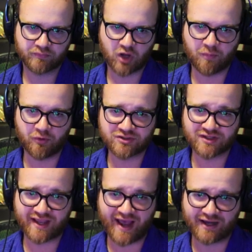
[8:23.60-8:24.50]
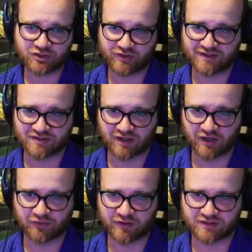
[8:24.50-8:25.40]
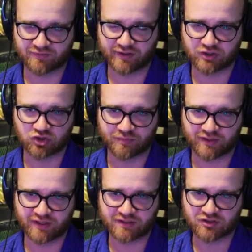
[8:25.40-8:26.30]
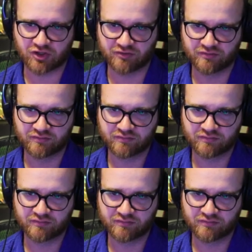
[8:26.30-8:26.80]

Our opponent like actually hasn't done anything. Does it have like Jubilee next turn?